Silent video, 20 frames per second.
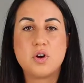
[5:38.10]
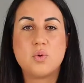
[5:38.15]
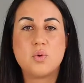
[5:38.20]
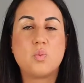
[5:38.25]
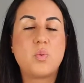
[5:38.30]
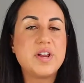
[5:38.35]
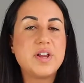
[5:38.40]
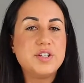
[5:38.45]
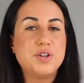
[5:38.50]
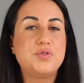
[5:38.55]

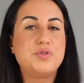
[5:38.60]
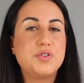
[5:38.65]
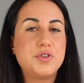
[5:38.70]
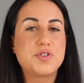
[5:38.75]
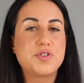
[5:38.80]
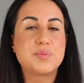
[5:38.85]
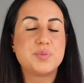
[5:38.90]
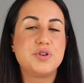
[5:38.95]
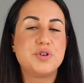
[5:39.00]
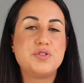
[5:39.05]
When you
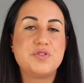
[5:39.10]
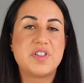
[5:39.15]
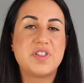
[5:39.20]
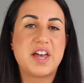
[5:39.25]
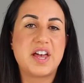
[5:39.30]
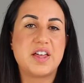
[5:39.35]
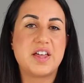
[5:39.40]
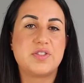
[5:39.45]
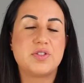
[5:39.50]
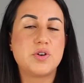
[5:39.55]
first move
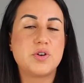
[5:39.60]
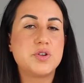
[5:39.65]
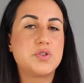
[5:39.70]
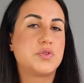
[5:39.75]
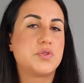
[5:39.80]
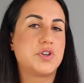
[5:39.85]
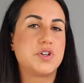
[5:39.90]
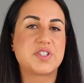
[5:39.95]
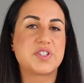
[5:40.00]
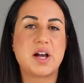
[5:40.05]
there, those
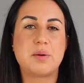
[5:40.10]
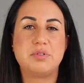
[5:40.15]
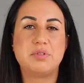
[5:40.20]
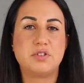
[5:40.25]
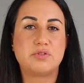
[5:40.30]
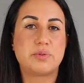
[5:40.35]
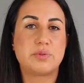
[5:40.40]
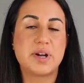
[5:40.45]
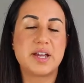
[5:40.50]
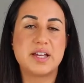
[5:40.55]
first couple
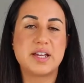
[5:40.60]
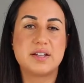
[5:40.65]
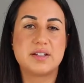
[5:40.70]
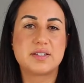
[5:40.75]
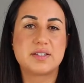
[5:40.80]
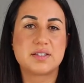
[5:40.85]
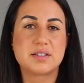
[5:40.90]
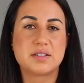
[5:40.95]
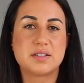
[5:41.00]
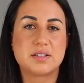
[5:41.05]
of
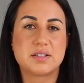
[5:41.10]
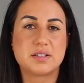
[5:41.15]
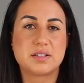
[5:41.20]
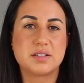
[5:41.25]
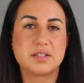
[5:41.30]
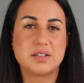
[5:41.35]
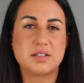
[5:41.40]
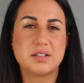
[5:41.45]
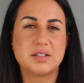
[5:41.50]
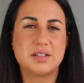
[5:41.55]
weeks,
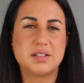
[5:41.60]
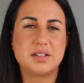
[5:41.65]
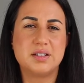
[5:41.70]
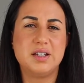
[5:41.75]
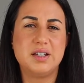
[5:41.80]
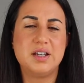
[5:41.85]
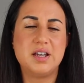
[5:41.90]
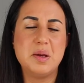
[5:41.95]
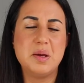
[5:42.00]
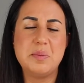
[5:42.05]

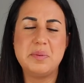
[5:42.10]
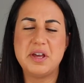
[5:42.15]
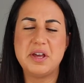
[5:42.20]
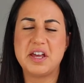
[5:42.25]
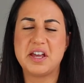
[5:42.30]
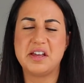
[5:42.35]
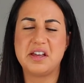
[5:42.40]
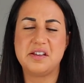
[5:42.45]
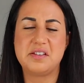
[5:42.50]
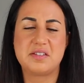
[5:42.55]
it can be
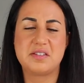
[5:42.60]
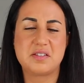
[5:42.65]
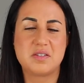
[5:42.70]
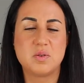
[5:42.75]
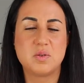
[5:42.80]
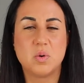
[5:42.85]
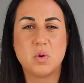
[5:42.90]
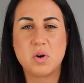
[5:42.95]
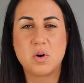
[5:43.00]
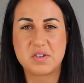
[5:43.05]

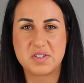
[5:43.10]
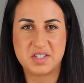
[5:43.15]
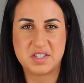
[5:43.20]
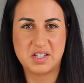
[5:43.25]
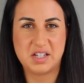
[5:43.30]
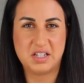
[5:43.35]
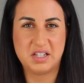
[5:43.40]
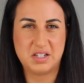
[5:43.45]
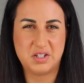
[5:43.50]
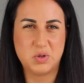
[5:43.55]

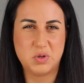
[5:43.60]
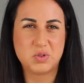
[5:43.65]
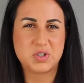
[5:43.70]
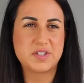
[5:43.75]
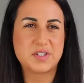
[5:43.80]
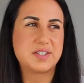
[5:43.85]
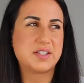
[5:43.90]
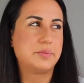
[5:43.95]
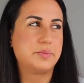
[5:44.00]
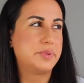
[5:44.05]
exhausting. You're
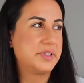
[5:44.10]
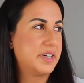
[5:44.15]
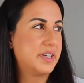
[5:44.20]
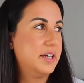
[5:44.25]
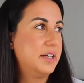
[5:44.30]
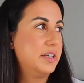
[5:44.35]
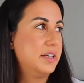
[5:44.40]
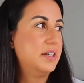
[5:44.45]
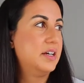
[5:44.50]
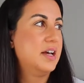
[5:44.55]
just
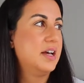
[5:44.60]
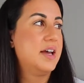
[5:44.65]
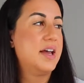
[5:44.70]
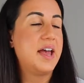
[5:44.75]
depleted.